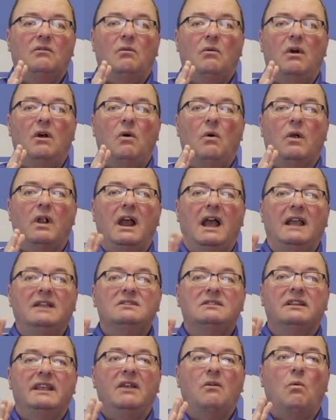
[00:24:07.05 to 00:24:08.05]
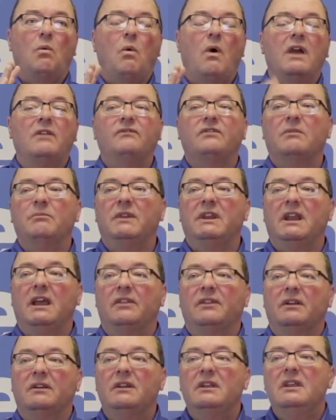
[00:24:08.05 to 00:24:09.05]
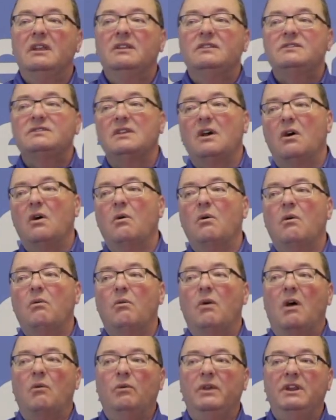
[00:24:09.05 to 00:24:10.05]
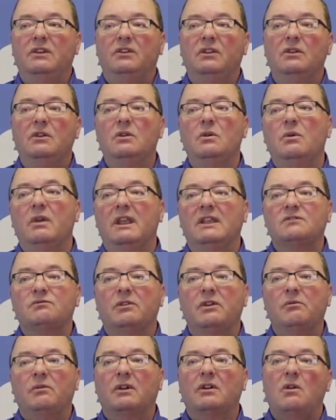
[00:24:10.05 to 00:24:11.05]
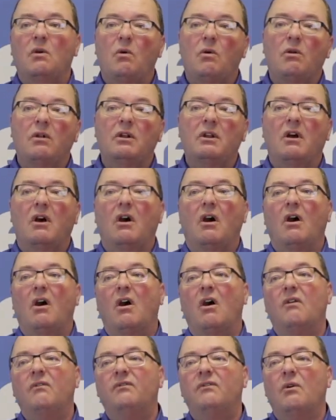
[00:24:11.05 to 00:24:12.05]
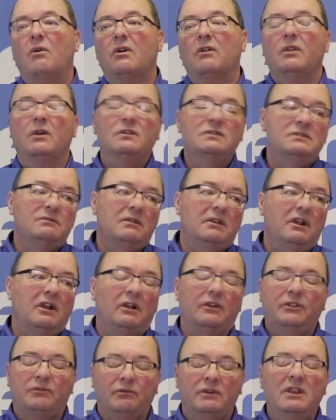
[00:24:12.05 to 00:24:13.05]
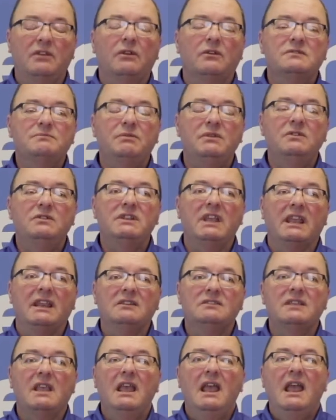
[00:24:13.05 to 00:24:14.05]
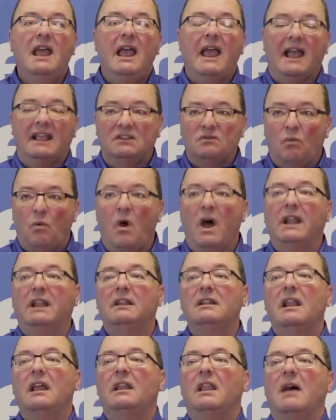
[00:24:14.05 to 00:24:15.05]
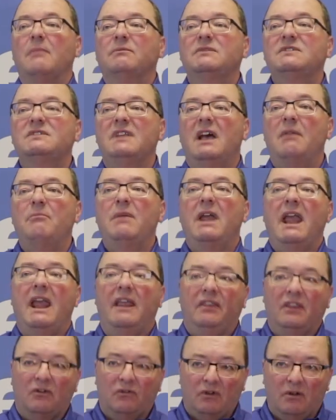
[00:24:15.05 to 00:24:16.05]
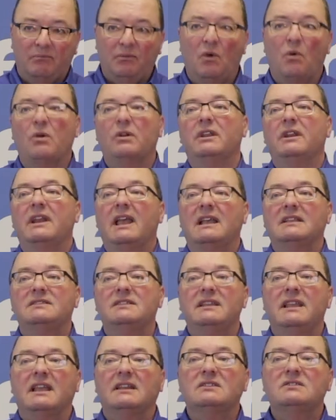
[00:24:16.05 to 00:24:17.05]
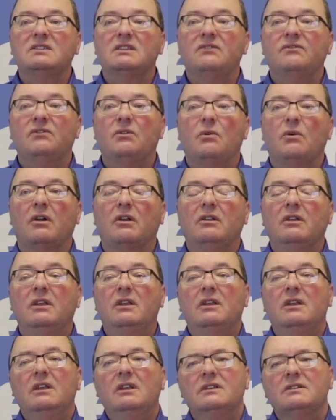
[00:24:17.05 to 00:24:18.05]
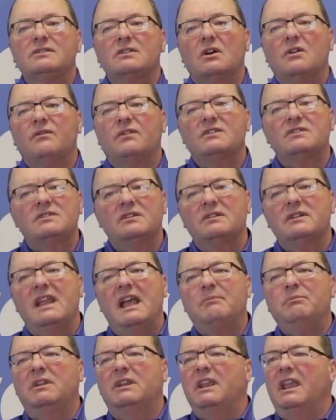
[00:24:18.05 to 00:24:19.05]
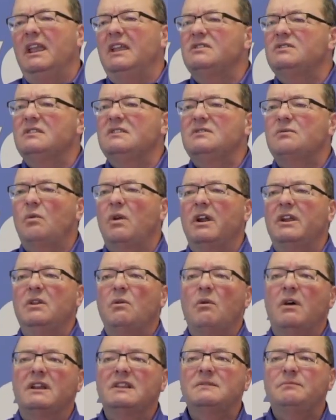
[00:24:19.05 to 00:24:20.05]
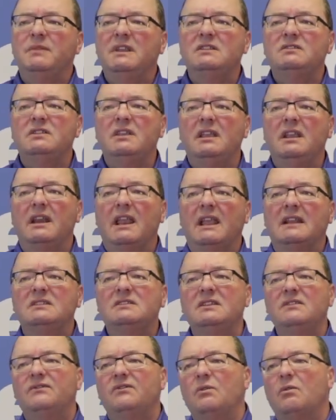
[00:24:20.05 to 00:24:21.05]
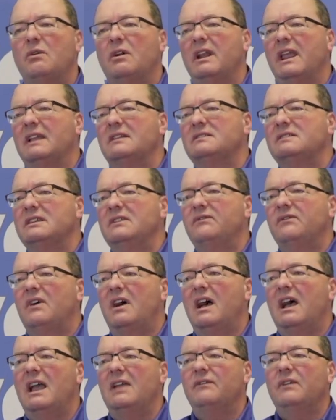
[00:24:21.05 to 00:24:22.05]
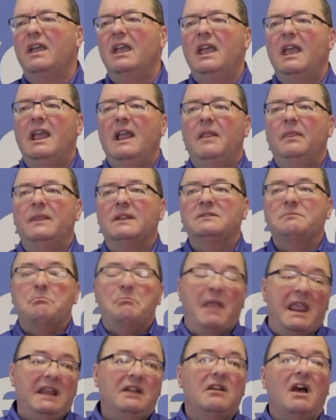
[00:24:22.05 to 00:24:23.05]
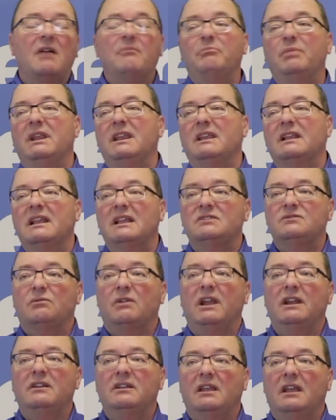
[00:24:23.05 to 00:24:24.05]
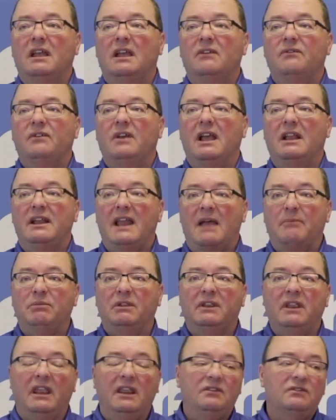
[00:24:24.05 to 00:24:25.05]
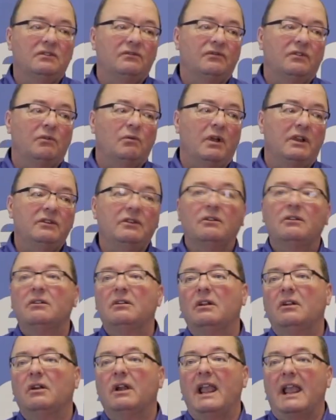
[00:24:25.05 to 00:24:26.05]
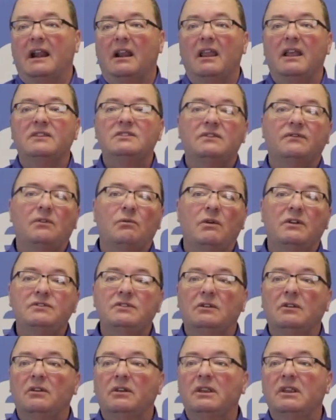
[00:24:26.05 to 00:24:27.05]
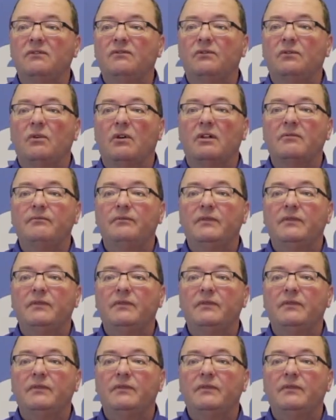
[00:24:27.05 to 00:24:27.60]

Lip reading: or isolate one from the other. So what we do is we record all 4 of those, or 3 of those butanes as one lump sum, and they're reported as the NC4. So for certain applications where you want to speciate NC4 and NC5, this may not be as right an application for what you're, or analyzer for what you're looking for.